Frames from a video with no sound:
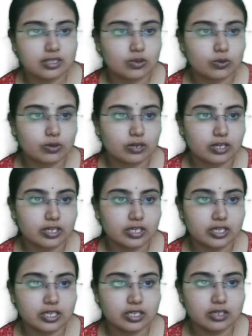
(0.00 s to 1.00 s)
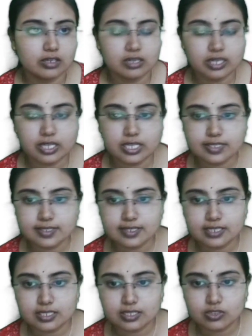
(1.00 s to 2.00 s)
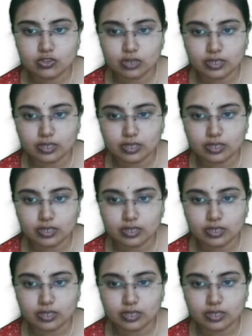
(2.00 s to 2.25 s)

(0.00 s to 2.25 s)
the key here is it is